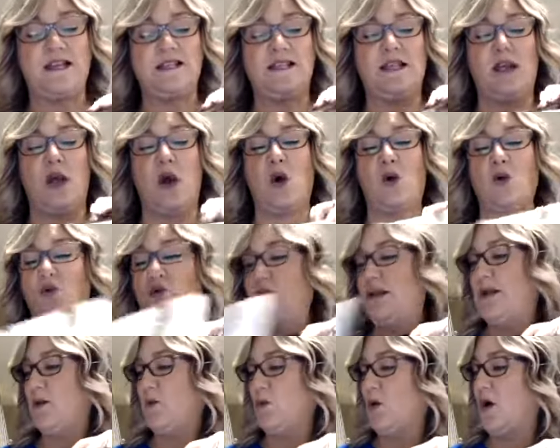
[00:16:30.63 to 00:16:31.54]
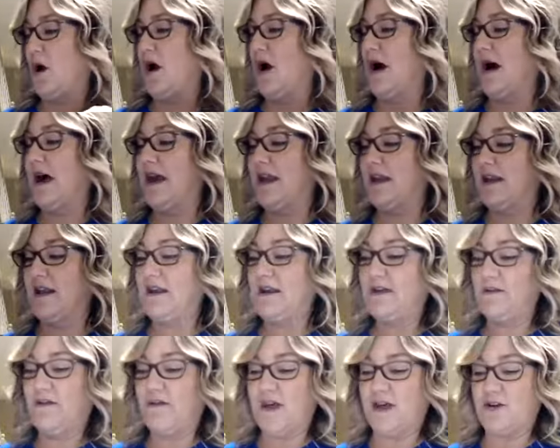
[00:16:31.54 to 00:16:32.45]
the only one
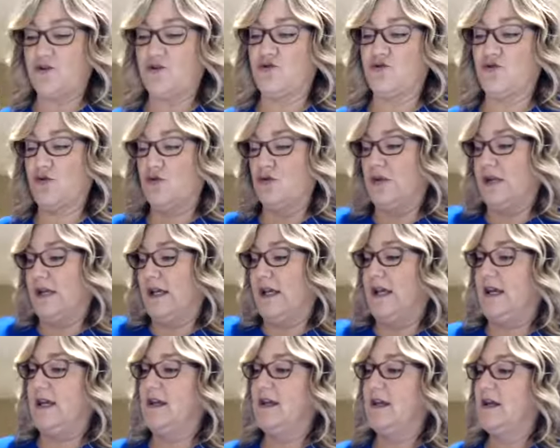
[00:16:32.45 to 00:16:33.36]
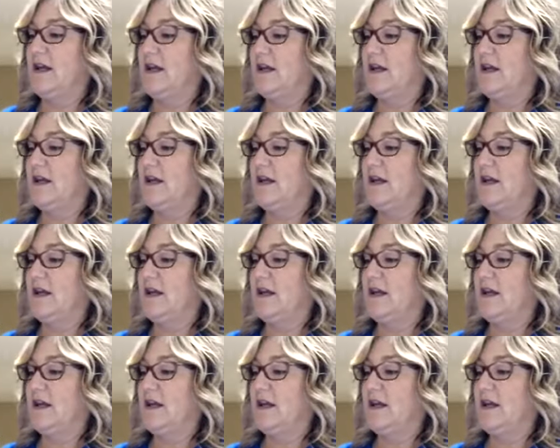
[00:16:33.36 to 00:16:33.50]
that truly